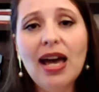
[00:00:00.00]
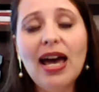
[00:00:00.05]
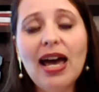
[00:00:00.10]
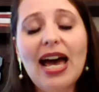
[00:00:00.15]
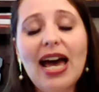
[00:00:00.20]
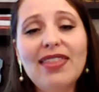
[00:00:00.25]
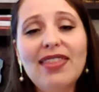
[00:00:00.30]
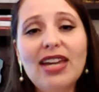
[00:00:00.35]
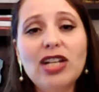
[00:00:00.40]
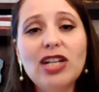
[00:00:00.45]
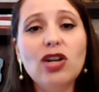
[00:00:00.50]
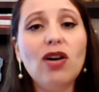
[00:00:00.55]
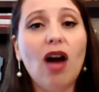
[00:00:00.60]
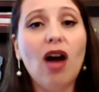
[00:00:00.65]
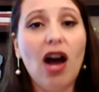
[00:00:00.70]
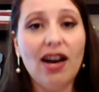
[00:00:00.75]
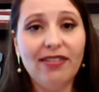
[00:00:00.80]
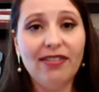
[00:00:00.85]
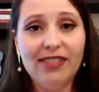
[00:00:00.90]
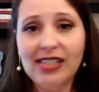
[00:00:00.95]
And then your
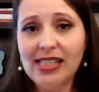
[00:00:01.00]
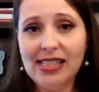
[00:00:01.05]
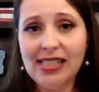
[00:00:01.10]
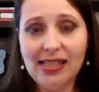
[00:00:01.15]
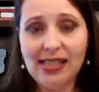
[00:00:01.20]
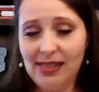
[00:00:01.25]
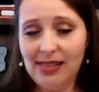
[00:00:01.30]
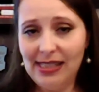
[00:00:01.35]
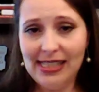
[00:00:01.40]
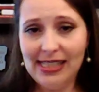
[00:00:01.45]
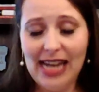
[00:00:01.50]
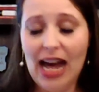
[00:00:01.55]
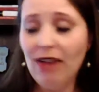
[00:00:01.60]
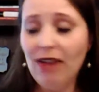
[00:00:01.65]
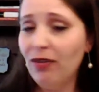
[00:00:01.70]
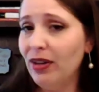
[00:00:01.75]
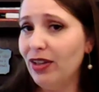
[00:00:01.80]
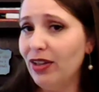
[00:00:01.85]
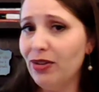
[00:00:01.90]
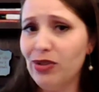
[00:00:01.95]
office staff,
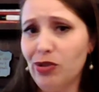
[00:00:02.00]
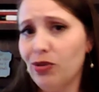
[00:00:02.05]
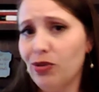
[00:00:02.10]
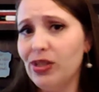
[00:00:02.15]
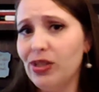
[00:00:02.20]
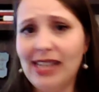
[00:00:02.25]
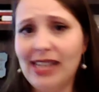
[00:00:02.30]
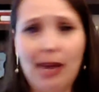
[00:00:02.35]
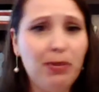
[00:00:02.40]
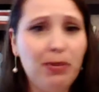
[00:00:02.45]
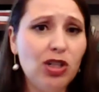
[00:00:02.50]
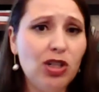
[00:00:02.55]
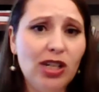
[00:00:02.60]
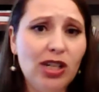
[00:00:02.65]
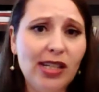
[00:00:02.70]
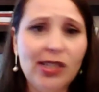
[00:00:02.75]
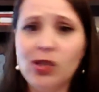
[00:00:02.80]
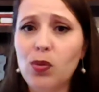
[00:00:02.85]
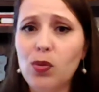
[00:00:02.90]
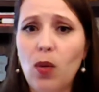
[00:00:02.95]
whether it's a
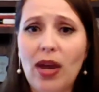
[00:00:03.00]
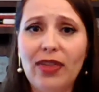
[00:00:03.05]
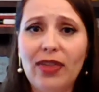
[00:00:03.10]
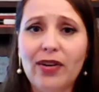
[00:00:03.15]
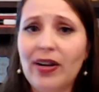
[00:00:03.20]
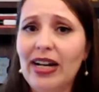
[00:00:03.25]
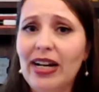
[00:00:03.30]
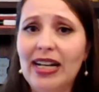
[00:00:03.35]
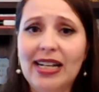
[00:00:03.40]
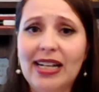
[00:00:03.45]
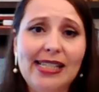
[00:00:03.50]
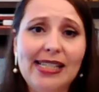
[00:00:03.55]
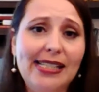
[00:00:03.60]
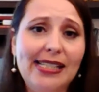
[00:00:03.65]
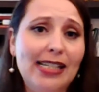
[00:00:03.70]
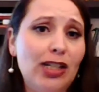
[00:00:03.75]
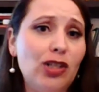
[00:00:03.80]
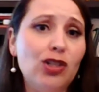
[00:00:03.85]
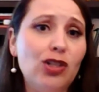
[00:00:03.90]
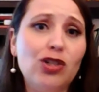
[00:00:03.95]
receptionist, whether it is
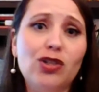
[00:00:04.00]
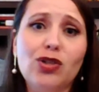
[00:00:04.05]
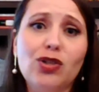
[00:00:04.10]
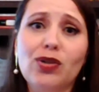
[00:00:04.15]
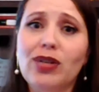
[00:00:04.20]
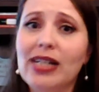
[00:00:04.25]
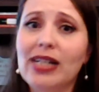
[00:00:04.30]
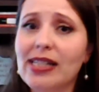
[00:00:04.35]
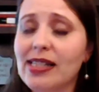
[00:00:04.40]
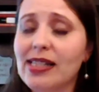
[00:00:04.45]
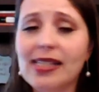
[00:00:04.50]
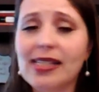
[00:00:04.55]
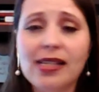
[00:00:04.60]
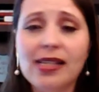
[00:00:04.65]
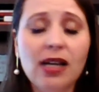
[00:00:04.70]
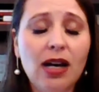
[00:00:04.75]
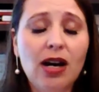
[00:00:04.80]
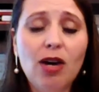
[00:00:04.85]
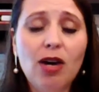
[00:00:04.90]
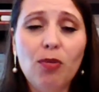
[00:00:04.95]
an insurance
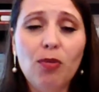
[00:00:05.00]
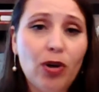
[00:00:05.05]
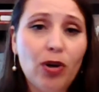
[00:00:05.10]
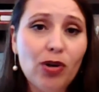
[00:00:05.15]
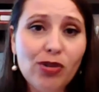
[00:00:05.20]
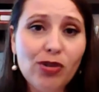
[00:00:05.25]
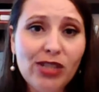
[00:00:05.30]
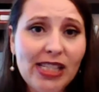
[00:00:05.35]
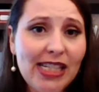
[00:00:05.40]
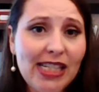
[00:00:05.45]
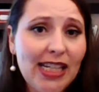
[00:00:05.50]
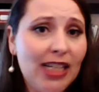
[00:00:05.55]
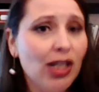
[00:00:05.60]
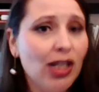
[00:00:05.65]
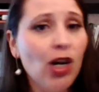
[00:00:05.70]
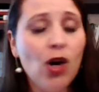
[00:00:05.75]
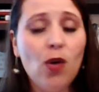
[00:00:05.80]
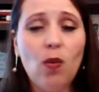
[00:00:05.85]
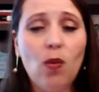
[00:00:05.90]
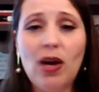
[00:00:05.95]
person,
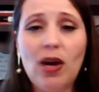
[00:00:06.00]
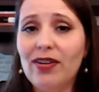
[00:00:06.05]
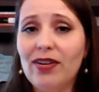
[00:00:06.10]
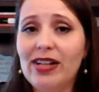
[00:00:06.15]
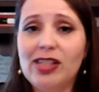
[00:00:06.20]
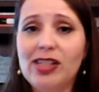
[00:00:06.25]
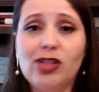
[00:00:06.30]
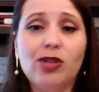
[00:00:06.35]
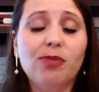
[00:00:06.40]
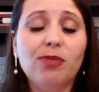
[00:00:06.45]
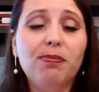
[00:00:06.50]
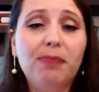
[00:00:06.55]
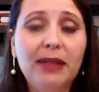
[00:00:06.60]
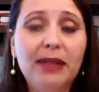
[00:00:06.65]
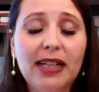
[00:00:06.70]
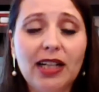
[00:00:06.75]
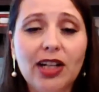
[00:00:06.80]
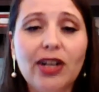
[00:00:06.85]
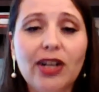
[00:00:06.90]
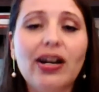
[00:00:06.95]
whether it's your
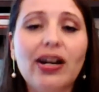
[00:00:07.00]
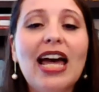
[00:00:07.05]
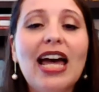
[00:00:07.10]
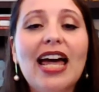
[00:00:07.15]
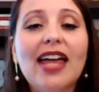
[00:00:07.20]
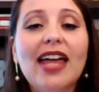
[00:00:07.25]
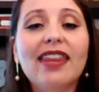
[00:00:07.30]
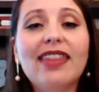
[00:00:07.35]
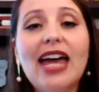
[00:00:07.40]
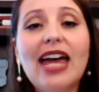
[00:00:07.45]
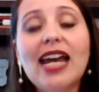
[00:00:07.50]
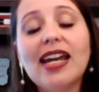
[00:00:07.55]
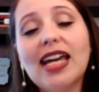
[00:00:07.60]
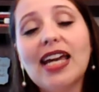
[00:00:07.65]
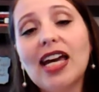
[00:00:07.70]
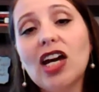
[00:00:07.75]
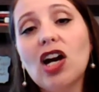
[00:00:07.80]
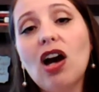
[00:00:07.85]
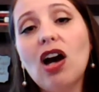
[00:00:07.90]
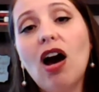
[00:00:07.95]
biller, then
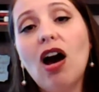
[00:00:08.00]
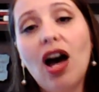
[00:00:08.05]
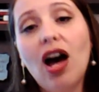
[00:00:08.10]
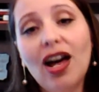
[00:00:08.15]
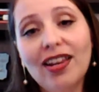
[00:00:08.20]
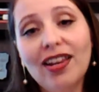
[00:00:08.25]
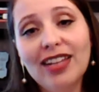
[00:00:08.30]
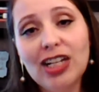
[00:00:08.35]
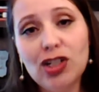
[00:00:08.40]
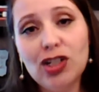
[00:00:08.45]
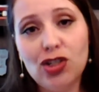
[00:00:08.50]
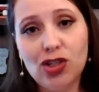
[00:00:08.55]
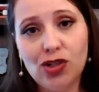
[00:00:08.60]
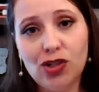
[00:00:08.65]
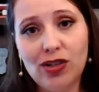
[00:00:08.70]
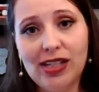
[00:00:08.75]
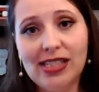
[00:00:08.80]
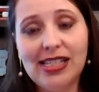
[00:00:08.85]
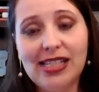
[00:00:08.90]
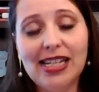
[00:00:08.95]
can call the
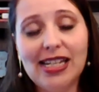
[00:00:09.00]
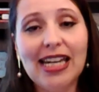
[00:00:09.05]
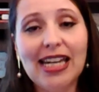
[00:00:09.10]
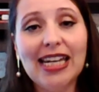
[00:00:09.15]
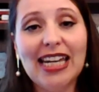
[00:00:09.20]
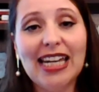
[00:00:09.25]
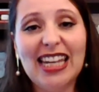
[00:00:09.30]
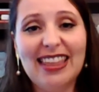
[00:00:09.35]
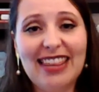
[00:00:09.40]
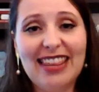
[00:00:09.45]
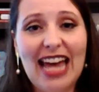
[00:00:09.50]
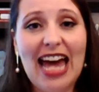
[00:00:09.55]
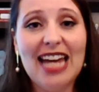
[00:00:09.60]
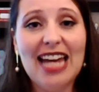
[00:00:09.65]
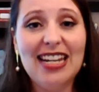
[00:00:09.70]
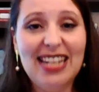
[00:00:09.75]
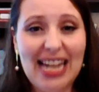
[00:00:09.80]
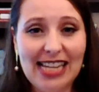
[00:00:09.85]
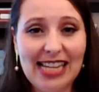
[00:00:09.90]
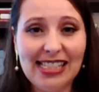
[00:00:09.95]
insurance and can get that
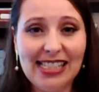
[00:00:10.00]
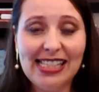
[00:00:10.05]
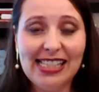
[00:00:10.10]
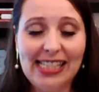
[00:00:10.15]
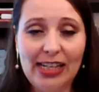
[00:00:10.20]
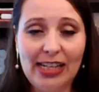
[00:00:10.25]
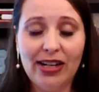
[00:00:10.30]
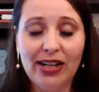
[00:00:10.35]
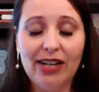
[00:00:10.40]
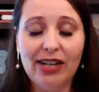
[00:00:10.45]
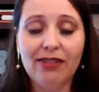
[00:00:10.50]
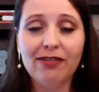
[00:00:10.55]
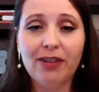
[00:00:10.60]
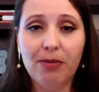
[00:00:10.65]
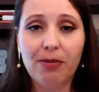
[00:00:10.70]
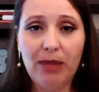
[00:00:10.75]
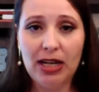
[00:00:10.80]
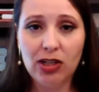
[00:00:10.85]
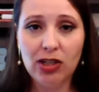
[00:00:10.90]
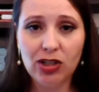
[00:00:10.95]
necessary
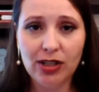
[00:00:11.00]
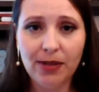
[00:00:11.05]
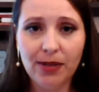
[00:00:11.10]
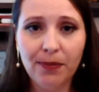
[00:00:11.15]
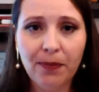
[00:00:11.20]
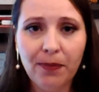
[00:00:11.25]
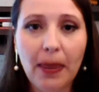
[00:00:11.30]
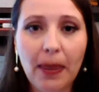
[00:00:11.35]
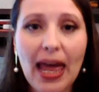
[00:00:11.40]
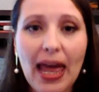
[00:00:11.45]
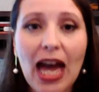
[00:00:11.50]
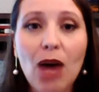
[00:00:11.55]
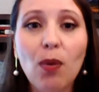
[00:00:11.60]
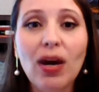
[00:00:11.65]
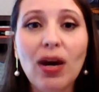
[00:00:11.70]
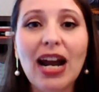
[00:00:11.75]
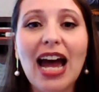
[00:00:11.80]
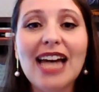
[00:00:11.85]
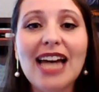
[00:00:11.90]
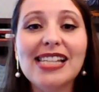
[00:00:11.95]
information. And
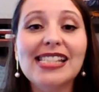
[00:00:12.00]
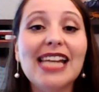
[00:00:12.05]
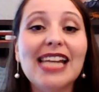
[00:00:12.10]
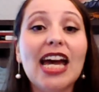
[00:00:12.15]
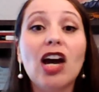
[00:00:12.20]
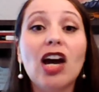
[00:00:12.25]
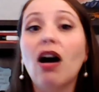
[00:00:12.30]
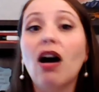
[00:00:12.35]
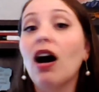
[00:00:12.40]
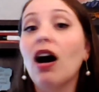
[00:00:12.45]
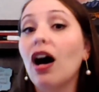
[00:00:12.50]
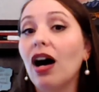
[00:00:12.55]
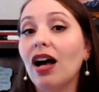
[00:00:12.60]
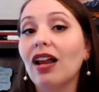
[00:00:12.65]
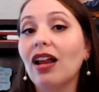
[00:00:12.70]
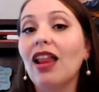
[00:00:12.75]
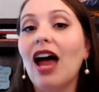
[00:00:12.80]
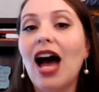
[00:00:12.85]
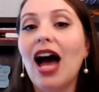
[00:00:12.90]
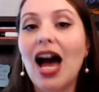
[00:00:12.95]
when I say
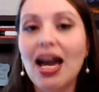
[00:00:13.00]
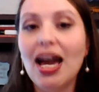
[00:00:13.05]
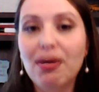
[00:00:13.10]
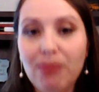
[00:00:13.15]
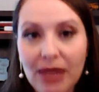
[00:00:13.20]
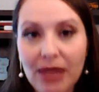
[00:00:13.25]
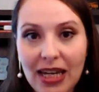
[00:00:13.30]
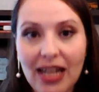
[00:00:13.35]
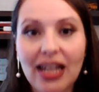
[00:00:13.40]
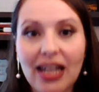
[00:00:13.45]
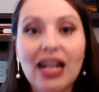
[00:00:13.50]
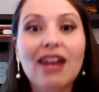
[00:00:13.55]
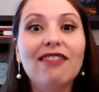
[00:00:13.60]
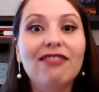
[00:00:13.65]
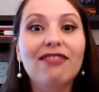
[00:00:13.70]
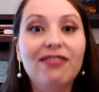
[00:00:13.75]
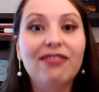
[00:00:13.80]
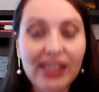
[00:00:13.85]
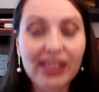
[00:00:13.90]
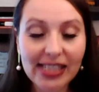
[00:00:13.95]
call, I mean
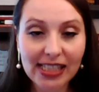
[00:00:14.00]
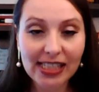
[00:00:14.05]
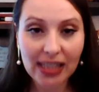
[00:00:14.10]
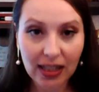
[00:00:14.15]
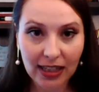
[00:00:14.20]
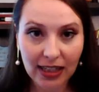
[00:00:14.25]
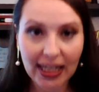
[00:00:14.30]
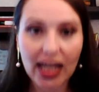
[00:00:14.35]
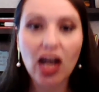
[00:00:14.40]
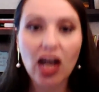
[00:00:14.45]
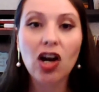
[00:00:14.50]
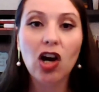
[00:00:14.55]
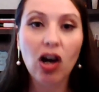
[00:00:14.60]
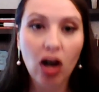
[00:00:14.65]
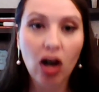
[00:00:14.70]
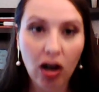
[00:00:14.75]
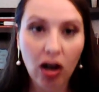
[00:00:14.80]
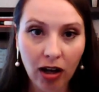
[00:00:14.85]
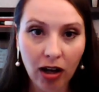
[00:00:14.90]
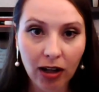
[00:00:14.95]
physically
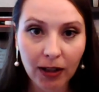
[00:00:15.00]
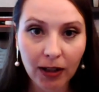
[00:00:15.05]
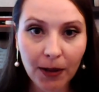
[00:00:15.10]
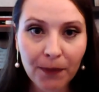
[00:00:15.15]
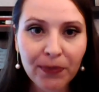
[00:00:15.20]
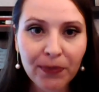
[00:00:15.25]
call.